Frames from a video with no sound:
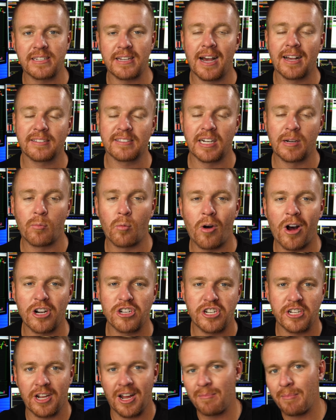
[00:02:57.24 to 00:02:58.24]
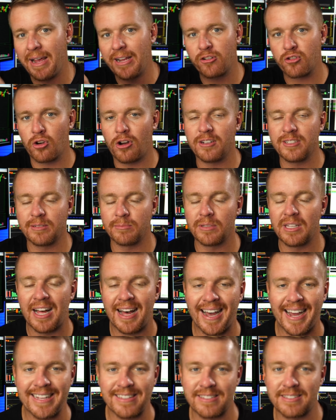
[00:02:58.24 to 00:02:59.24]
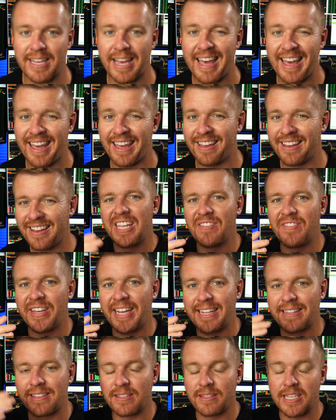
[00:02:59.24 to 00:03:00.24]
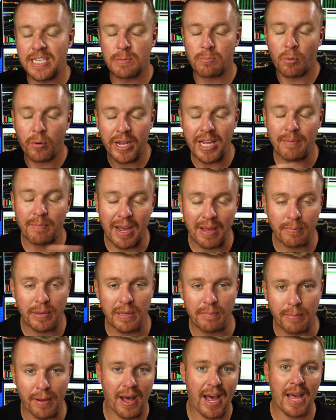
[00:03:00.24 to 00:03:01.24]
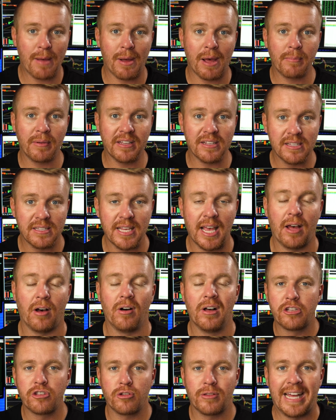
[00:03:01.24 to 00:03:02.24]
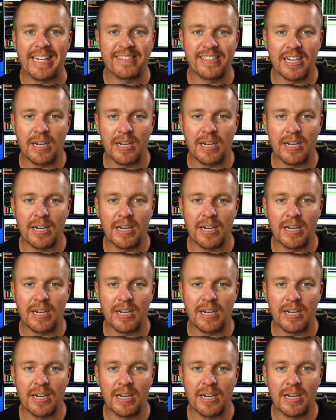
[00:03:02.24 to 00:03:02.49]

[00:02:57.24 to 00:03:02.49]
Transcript: stocks that I'm watching. I might draw some lines and say, hey, if it gets to this point, it might be a buy, it might be a sell. So that's